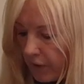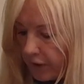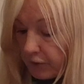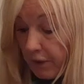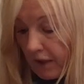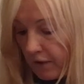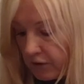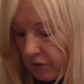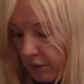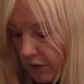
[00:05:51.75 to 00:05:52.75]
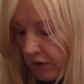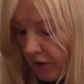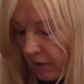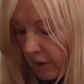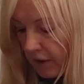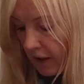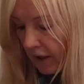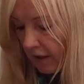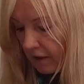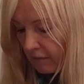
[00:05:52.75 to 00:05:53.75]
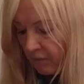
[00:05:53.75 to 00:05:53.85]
I expect this to be terribly high.